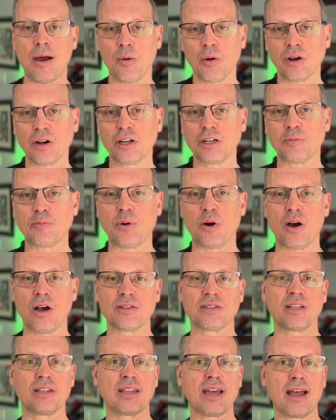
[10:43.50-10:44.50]
we're going to
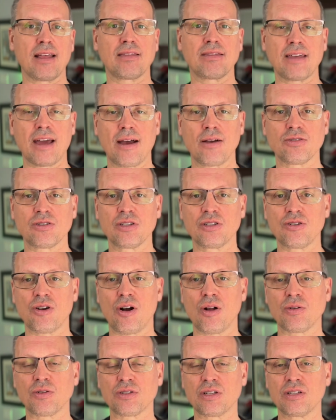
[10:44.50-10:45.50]
deposit that
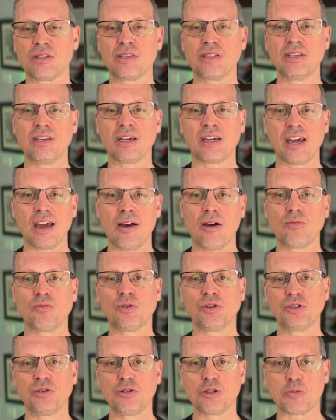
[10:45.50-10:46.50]
$1,000 into the account.
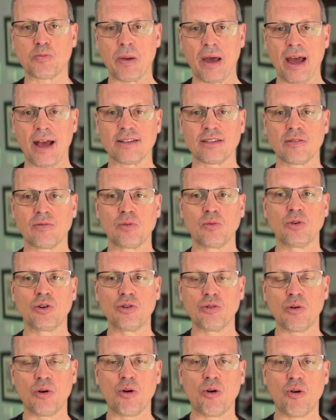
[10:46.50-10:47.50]
We'll use passive and we'll
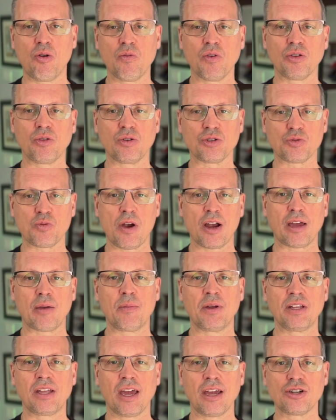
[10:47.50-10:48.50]
go over those
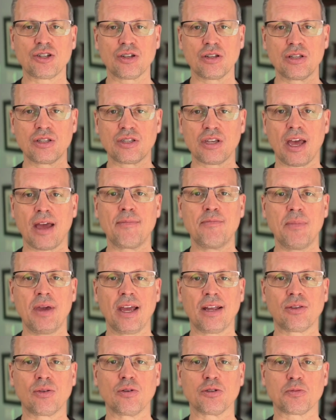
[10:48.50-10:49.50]
recommendations and
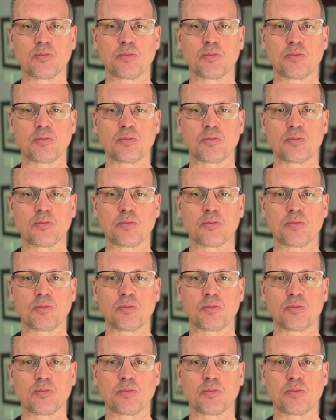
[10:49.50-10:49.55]
make those